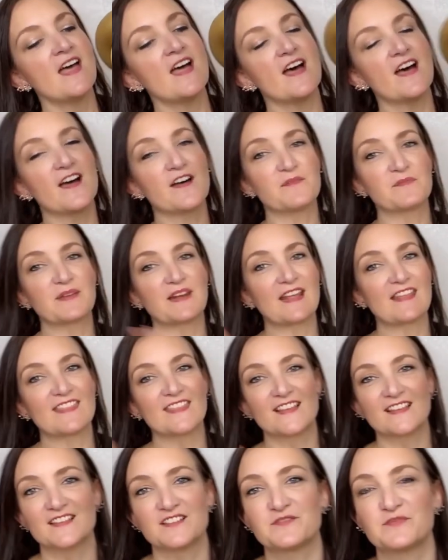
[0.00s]
Um, but I
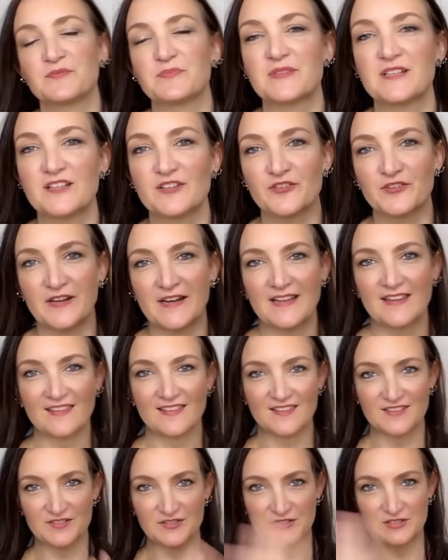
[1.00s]
think this would be a great
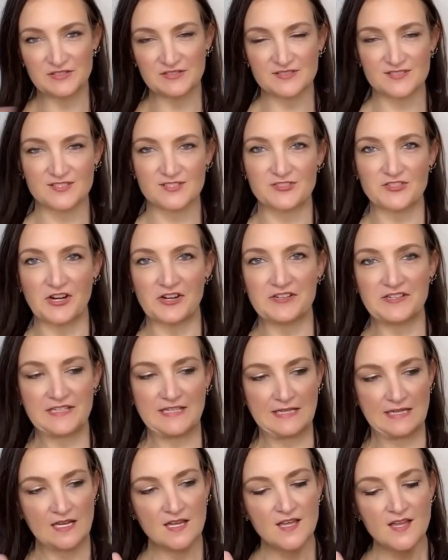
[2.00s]
little starting